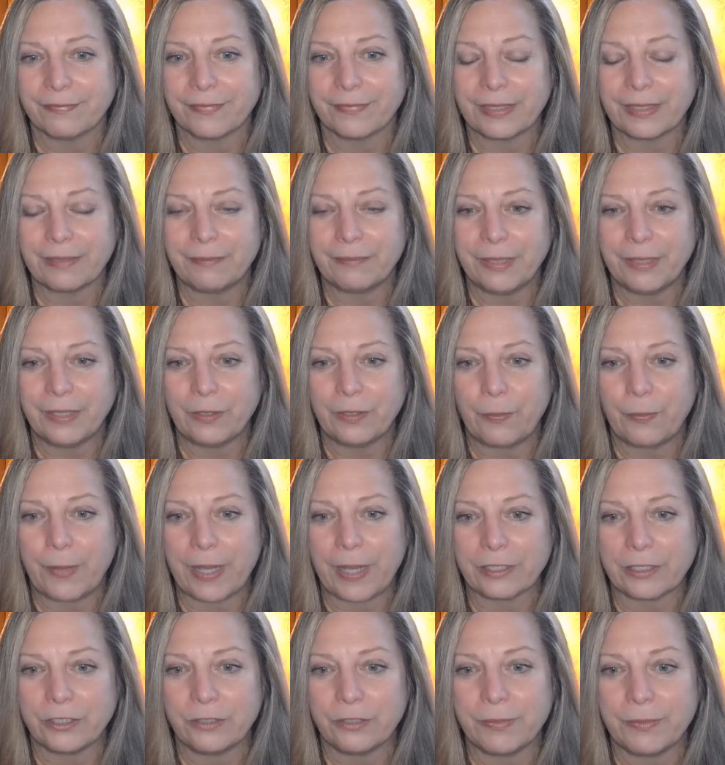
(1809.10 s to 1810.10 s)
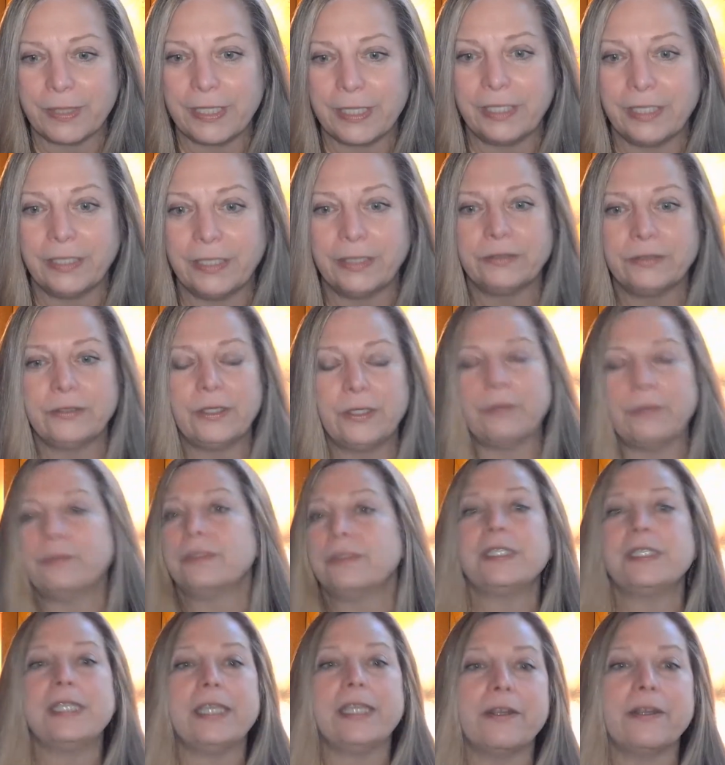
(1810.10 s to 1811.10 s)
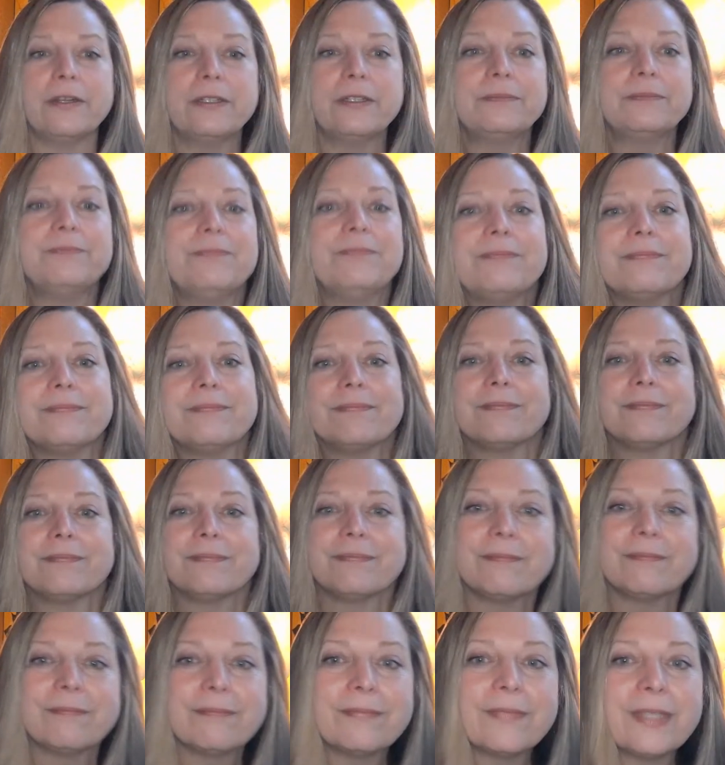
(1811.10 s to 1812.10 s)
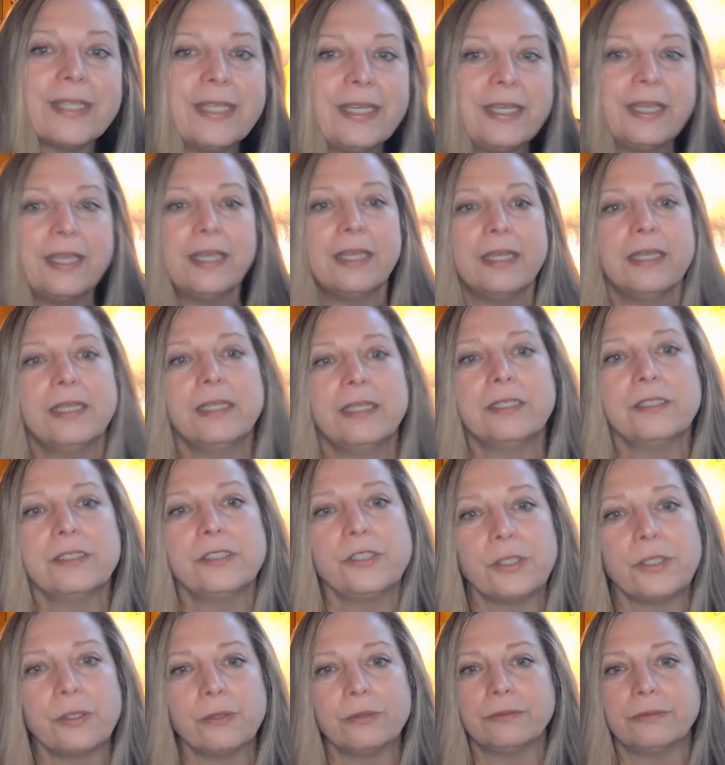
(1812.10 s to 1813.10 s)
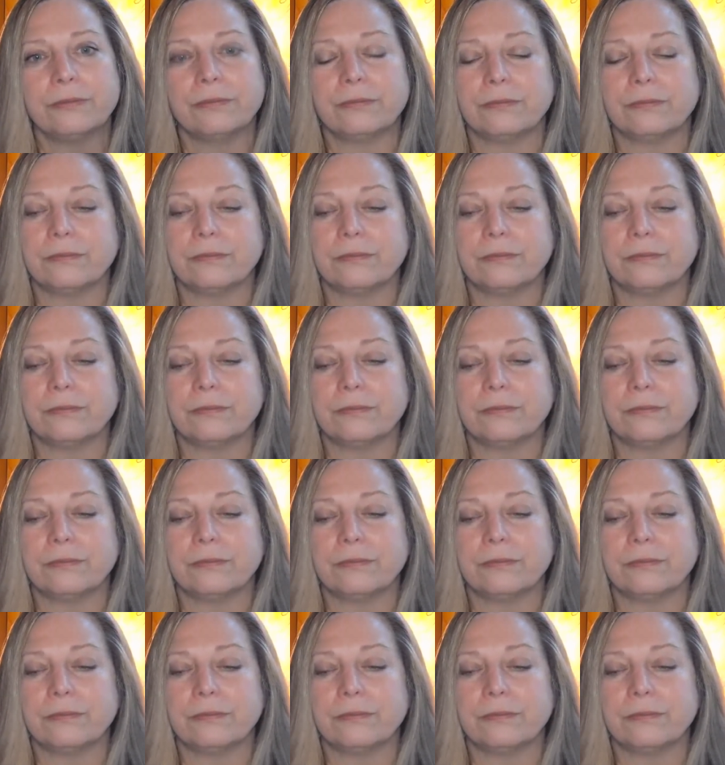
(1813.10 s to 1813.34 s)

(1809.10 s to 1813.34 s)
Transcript: me go back to my little notes here. So,